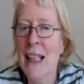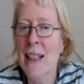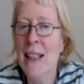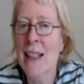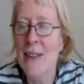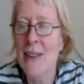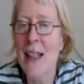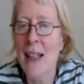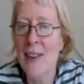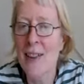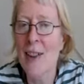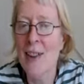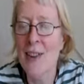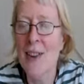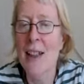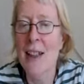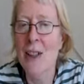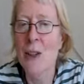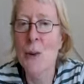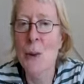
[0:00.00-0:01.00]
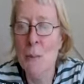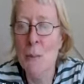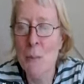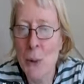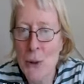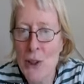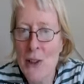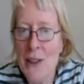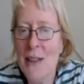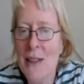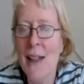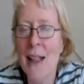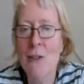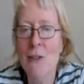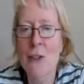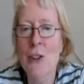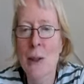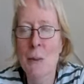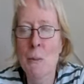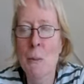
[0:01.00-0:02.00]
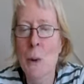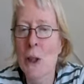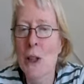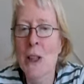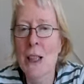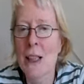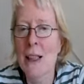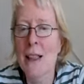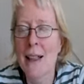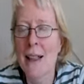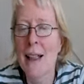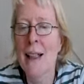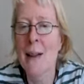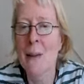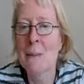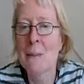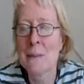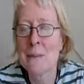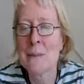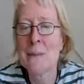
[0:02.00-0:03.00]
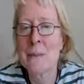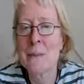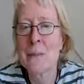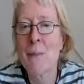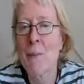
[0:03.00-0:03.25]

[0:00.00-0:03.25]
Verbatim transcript: It as I say, you can put it in that framework, um,